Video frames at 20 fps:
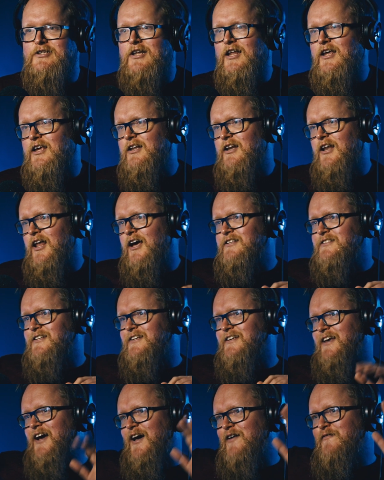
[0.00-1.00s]
there's like
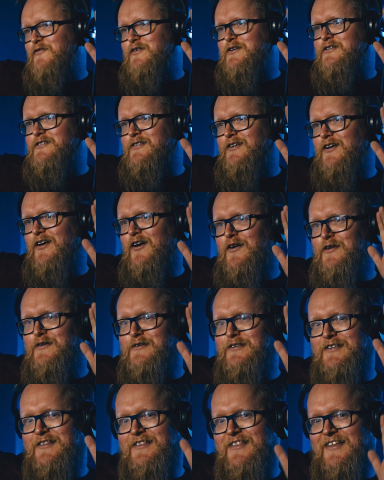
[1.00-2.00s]
lighting gaffers
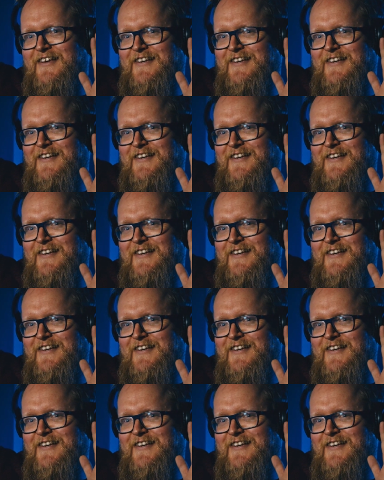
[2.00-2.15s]
holding